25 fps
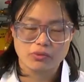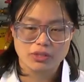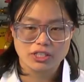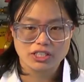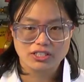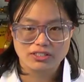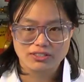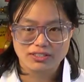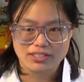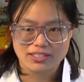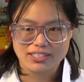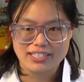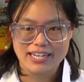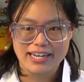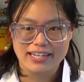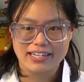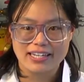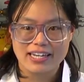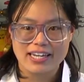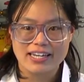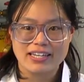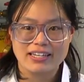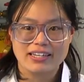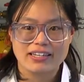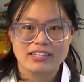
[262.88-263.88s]
which is a
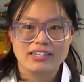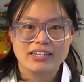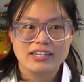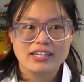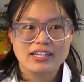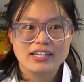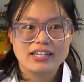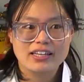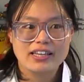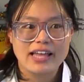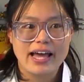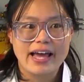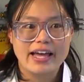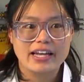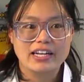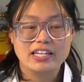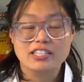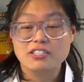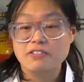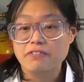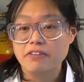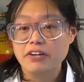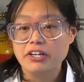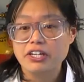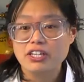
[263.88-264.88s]
technique that
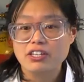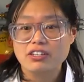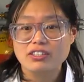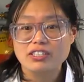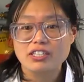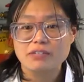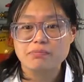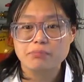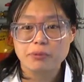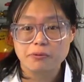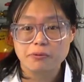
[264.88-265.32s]
is very good at